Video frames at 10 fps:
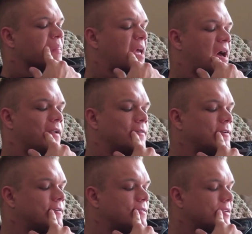I don't
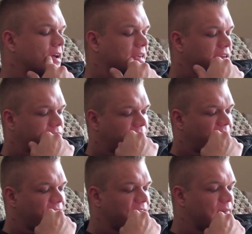know. I can't
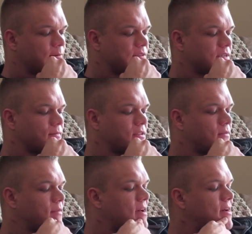find it. It was something
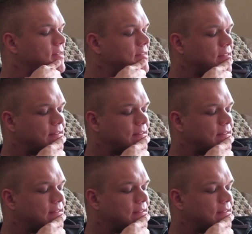about